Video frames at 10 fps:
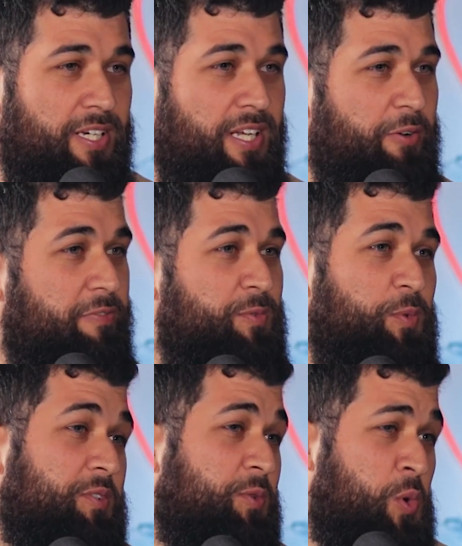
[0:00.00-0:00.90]
right now if it
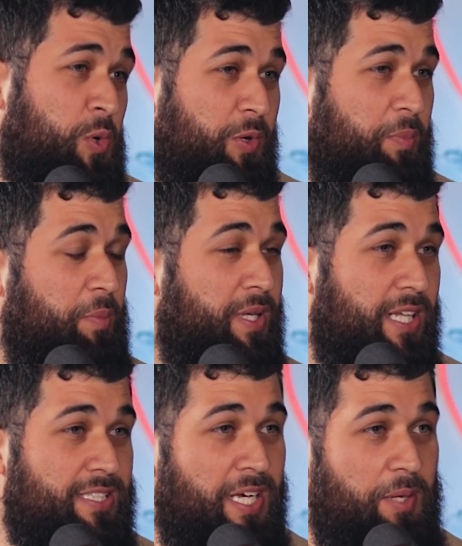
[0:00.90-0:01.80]
was Google or maybe at
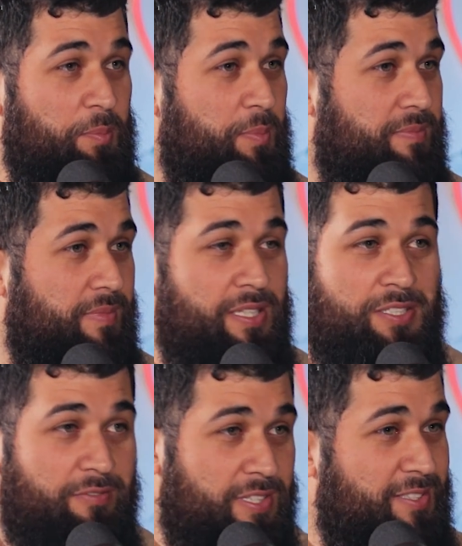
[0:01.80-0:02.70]
that time
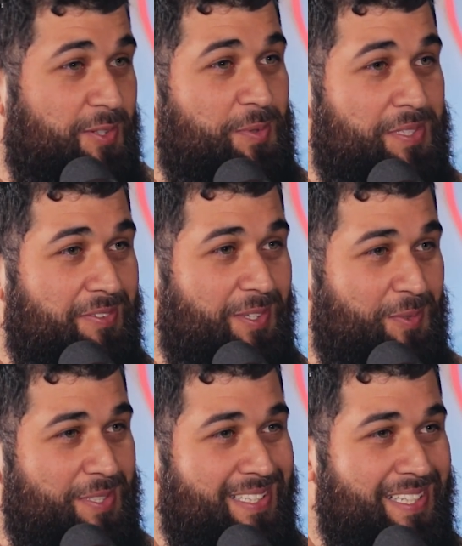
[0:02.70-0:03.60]
Alta Vista or whatever it
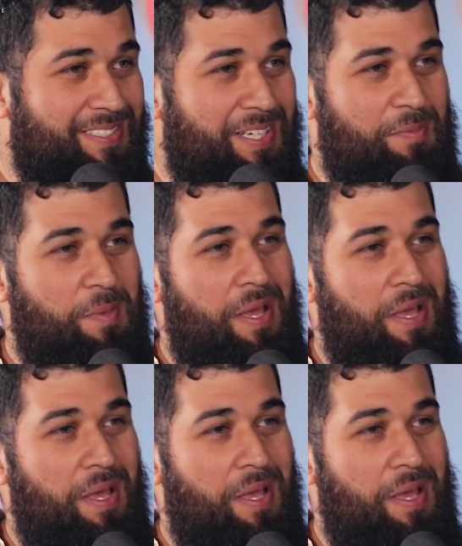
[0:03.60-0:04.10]
was at that time.